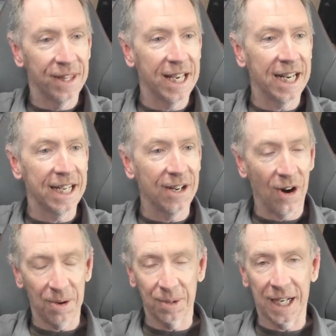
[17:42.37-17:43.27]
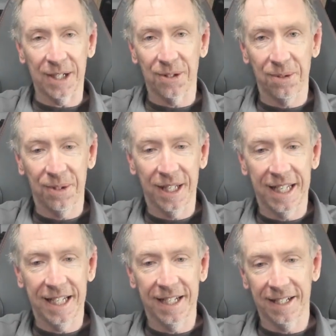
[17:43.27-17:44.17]
then I will get to
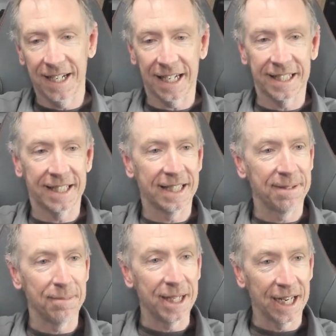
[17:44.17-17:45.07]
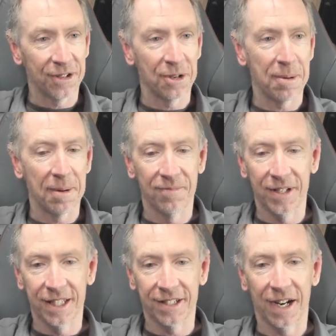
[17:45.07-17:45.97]
the next mini electric pump
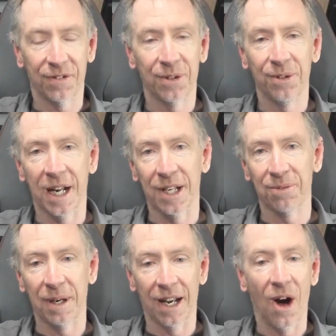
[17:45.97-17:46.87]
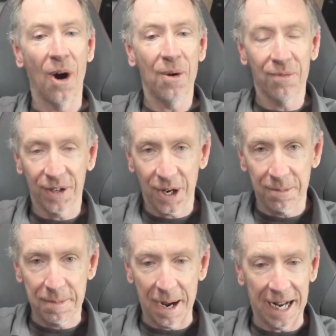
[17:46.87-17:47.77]
vid this afternoon as well. Hopefully I'll
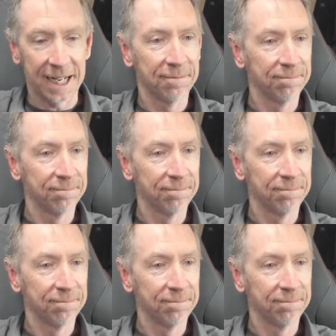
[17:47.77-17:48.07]
be back.